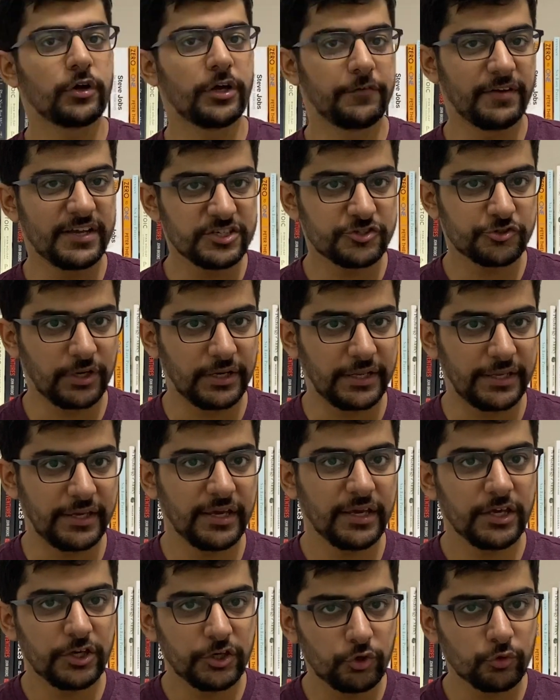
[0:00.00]
So
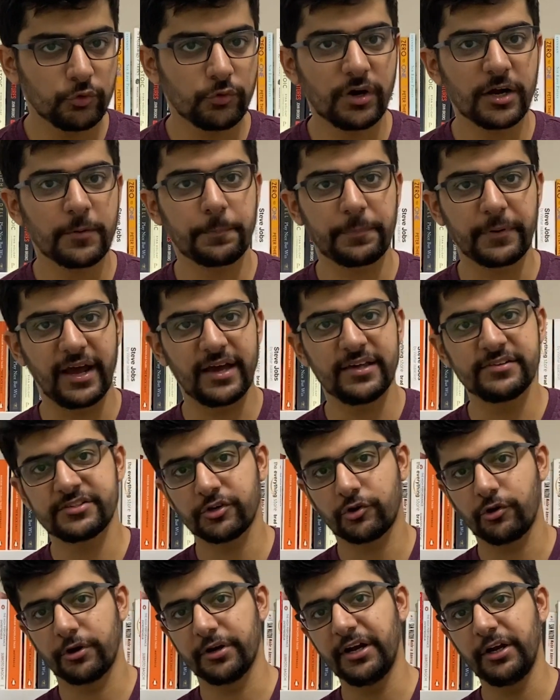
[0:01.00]
eventually, you are
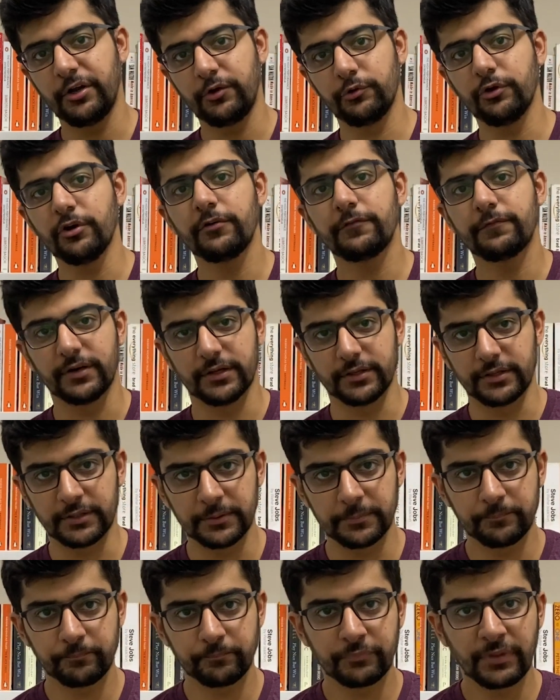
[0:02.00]
priced according to your
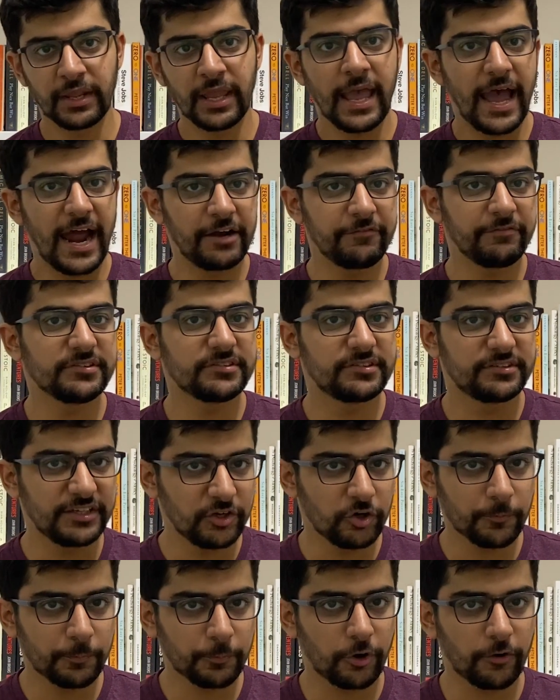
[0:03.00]
worth. And with
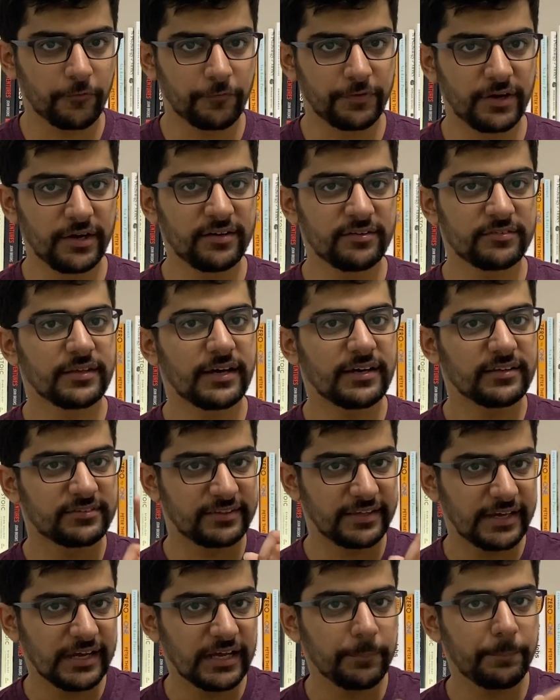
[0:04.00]
zero profits, a
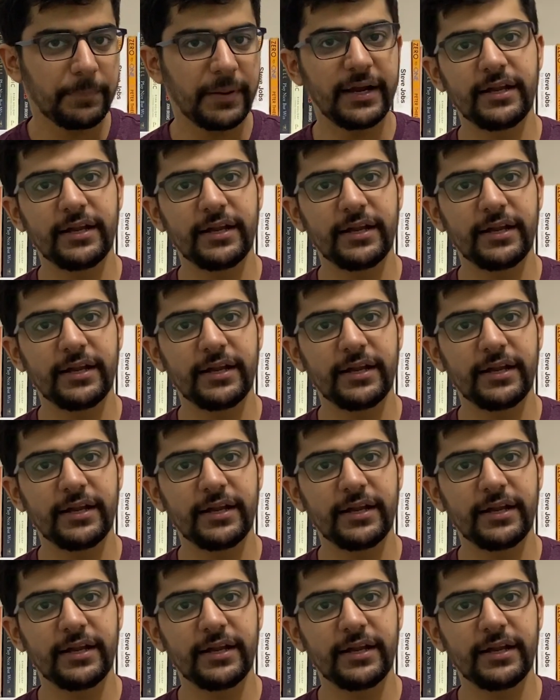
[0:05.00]
single